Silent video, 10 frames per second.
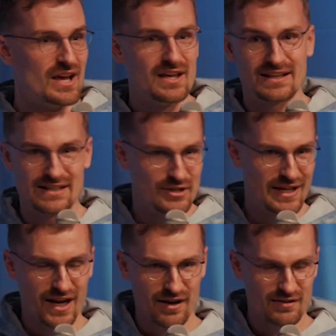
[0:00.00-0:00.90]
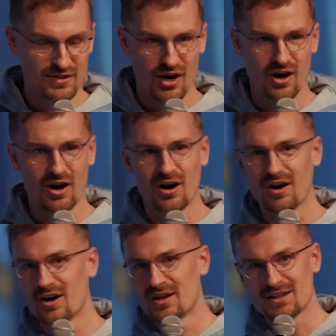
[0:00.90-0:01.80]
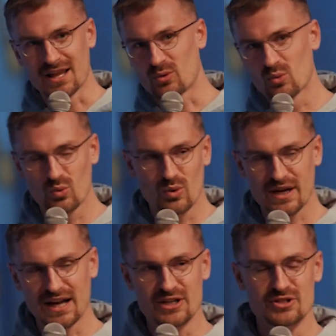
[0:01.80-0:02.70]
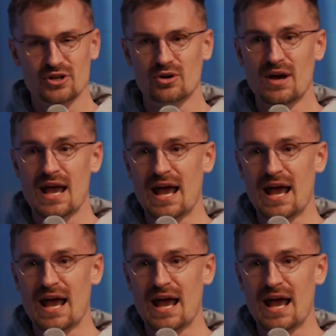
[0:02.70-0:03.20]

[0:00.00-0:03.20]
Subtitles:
Can you get on a call? Like, what can I do?